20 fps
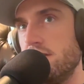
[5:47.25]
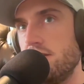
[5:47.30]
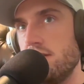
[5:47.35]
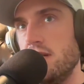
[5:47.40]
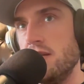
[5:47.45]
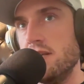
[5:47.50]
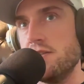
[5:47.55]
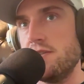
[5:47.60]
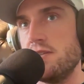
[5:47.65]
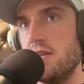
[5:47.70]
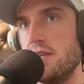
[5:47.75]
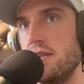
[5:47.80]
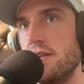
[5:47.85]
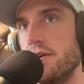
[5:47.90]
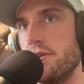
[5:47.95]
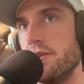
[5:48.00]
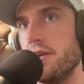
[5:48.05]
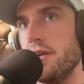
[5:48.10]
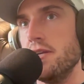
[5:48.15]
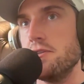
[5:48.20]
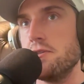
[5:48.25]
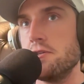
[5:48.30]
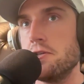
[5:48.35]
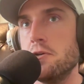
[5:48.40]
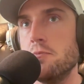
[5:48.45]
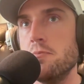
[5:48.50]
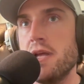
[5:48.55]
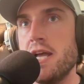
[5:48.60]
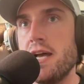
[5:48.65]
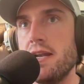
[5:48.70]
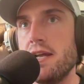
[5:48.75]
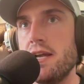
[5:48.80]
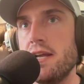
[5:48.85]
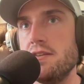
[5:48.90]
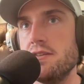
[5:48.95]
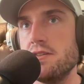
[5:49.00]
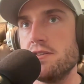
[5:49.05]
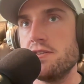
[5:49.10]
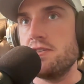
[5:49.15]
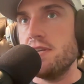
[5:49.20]
kind of said there in the intro, Matt. I
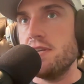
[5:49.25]
just